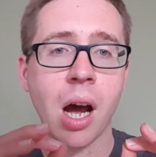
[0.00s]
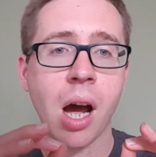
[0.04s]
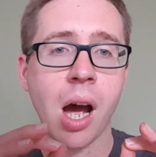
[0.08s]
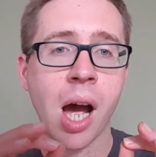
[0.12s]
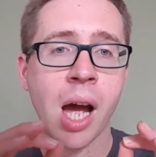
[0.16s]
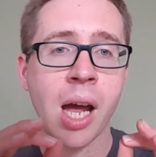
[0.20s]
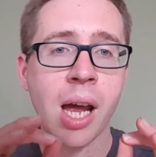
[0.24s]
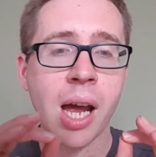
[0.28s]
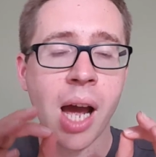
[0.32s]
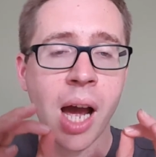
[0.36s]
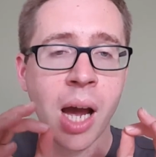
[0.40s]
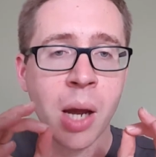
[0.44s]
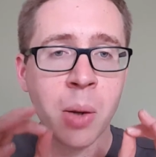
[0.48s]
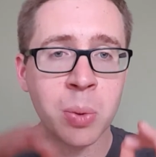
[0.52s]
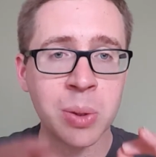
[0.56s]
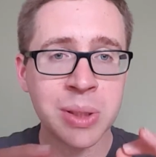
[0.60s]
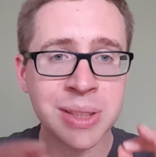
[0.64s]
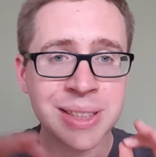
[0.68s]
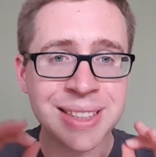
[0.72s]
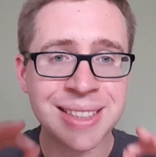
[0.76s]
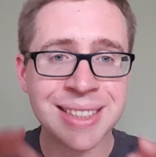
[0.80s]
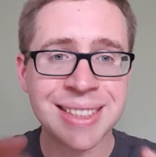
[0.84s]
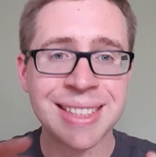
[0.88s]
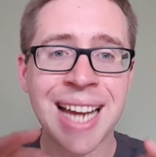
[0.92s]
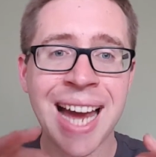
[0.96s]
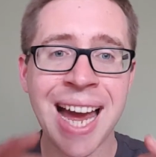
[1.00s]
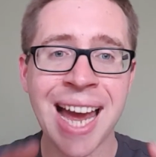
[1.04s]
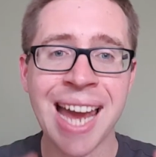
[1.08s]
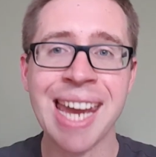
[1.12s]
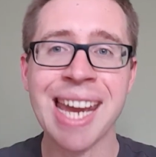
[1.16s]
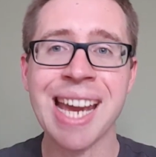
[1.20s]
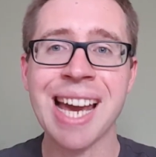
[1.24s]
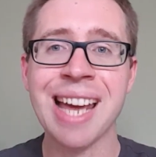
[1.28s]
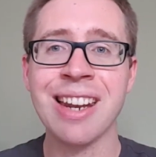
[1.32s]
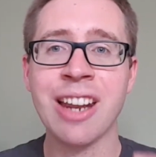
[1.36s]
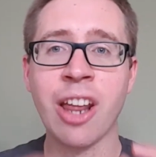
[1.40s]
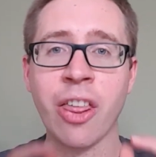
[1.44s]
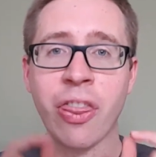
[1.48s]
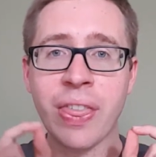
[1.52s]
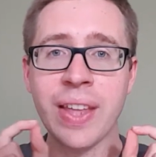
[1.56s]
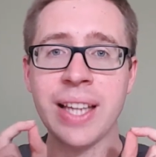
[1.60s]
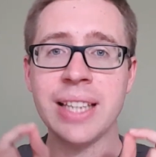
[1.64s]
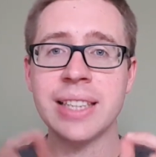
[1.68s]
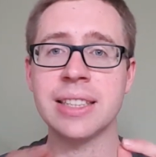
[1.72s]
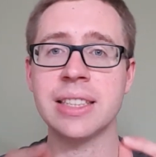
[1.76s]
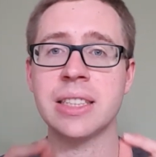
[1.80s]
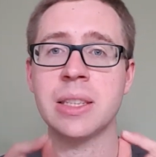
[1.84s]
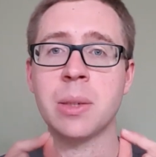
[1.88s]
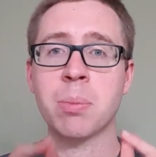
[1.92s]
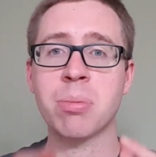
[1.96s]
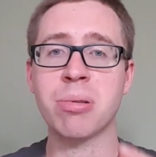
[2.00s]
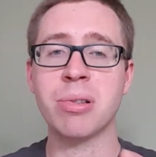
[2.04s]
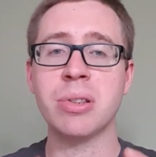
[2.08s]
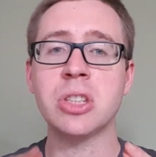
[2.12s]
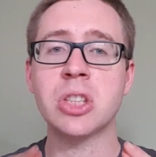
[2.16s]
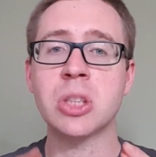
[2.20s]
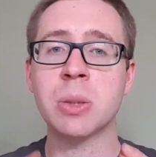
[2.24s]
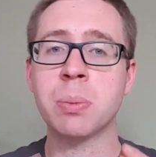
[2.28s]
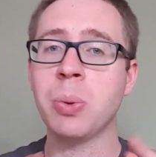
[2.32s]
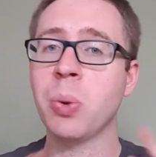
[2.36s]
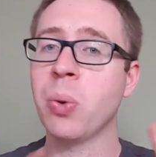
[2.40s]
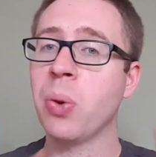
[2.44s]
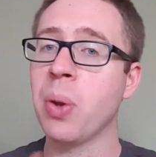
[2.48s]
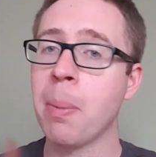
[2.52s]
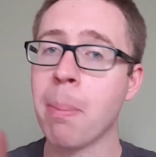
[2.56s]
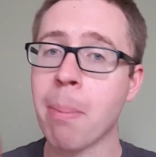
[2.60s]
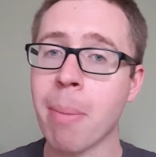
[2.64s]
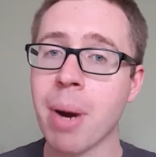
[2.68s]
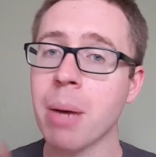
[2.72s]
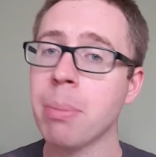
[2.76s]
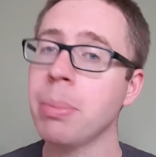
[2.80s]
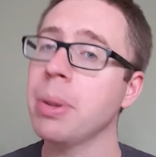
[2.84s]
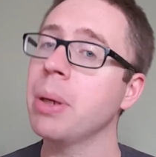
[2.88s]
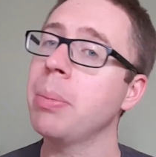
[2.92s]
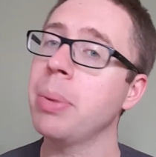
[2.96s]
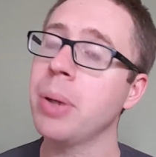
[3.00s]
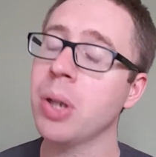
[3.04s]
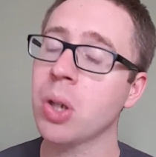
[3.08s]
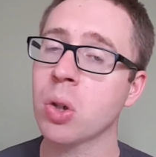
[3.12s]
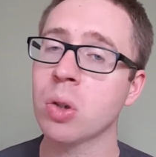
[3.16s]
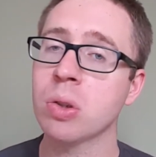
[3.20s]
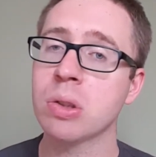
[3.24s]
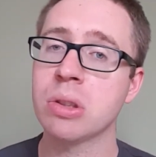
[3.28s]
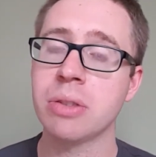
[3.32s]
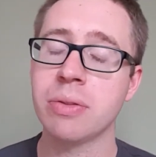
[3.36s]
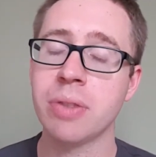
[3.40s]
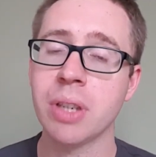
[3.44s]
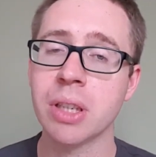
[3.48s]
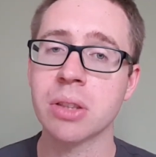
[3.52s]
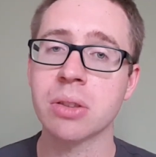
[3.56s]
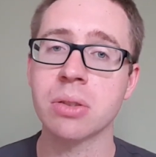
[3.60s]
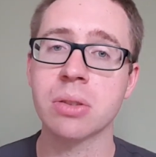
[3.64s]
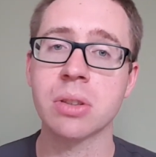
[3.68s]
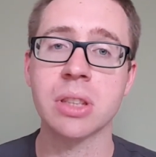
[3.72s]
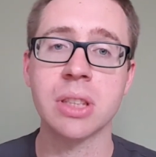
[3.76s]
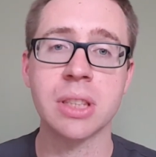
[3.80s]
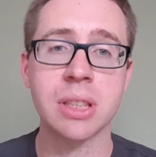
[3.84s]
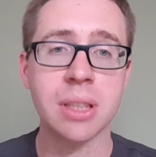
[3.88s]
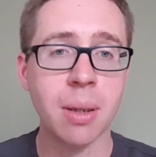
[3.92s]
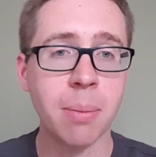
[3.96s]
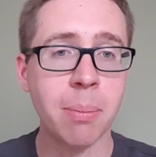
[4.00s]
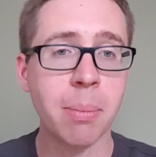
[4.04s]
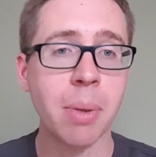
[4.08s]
I would say, and I think this is a principle that might be a bit controversial to some,